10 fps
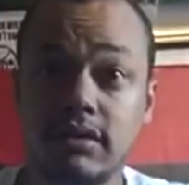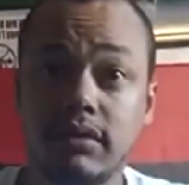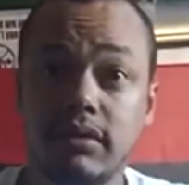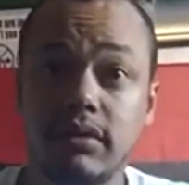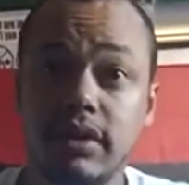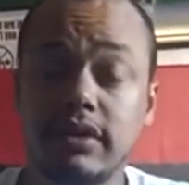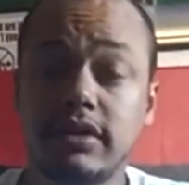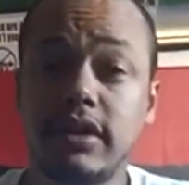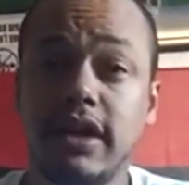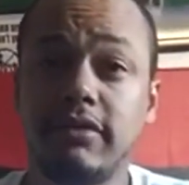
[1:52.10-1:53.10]
So there's a
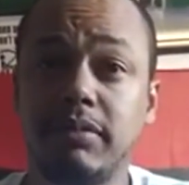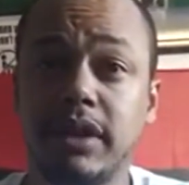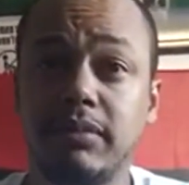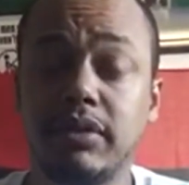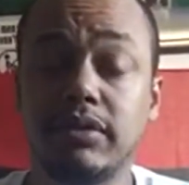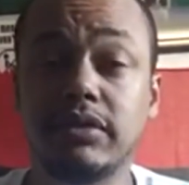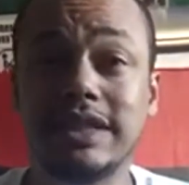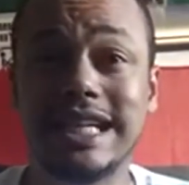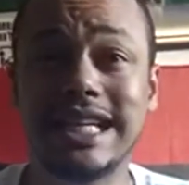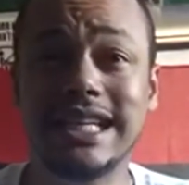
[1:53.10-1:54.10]
lot of people who
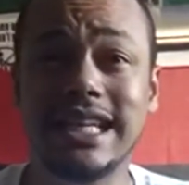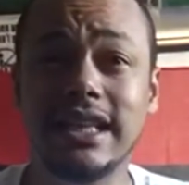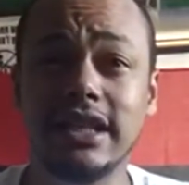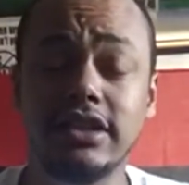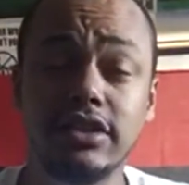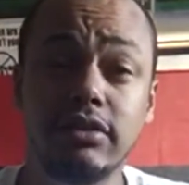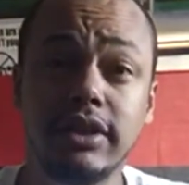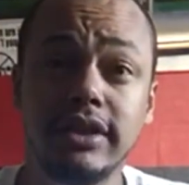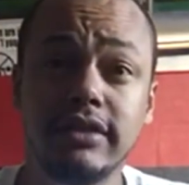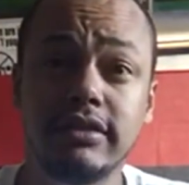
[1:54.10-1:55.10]
say that the
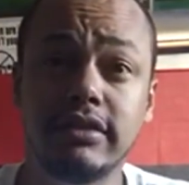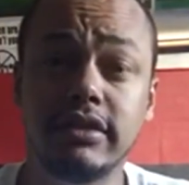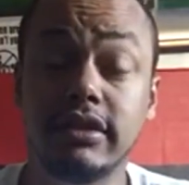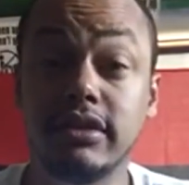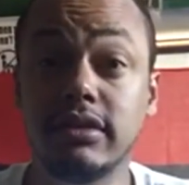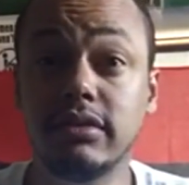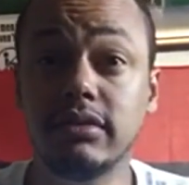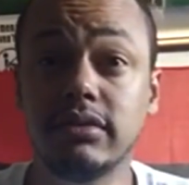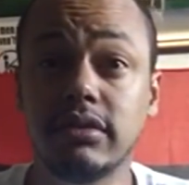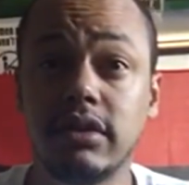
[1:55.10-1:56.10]
shootings in the
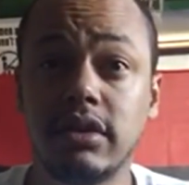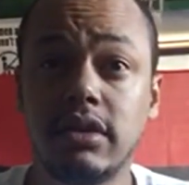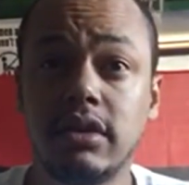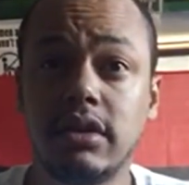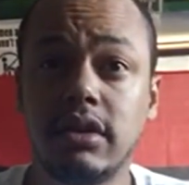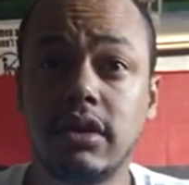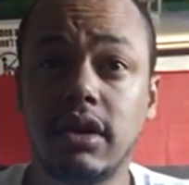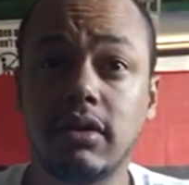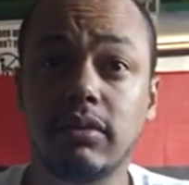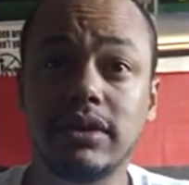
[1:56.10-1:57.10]
news
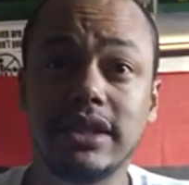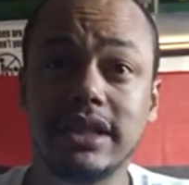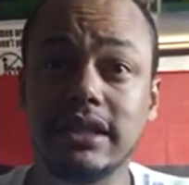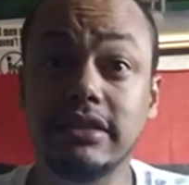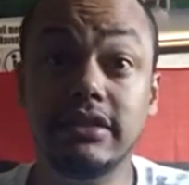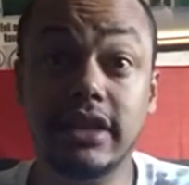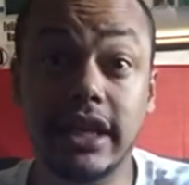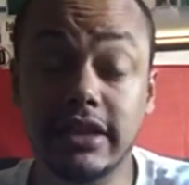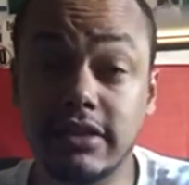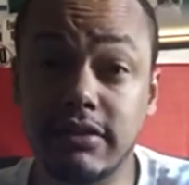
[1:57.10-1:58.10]
are really
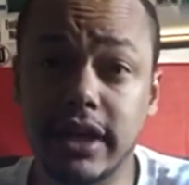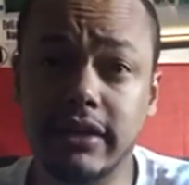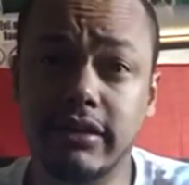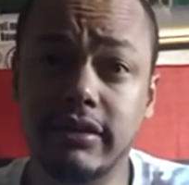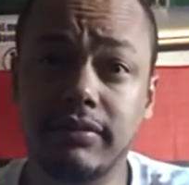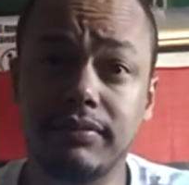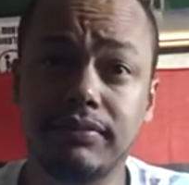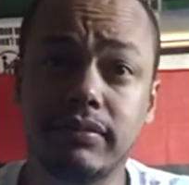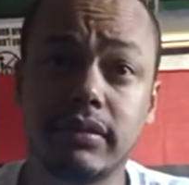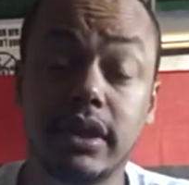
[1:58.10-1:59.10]
staged events
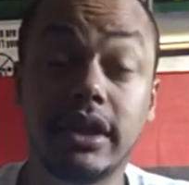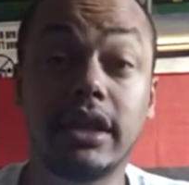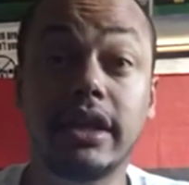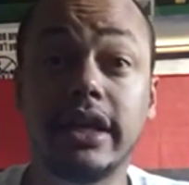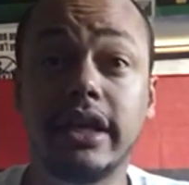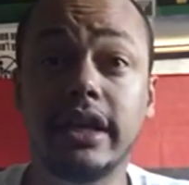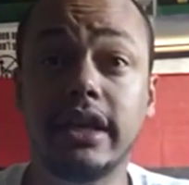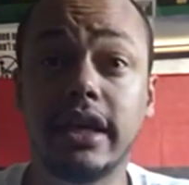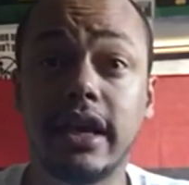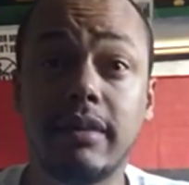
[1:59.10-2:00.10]
and that they didn't
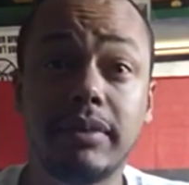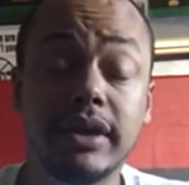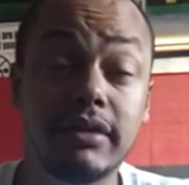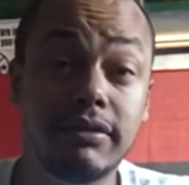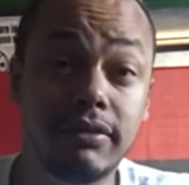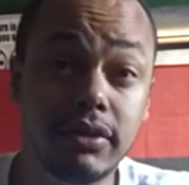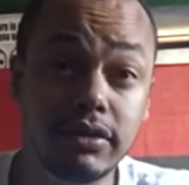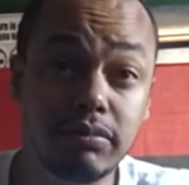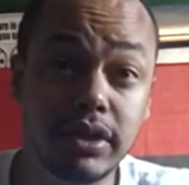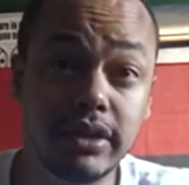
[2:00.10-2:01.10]
happen in the
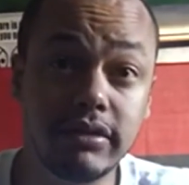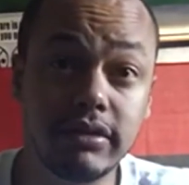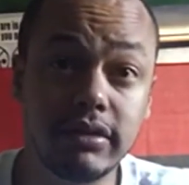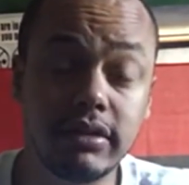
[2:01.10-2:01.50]
first place.